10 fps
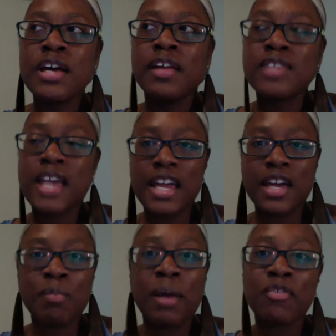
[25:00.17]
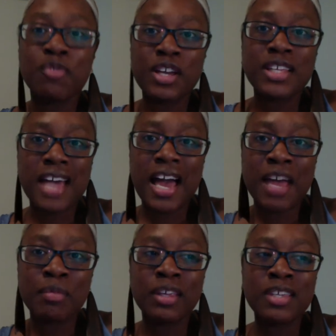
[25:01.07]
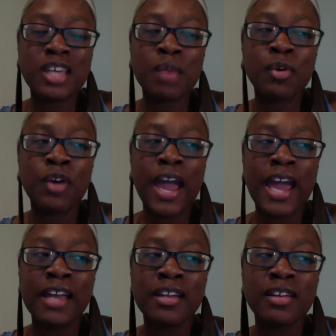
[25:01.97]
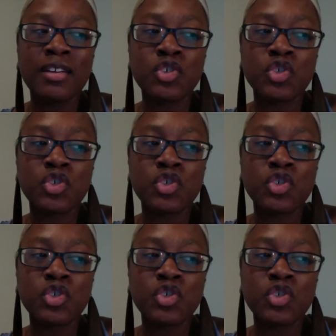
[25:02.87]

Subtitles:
take my free time in the summer and,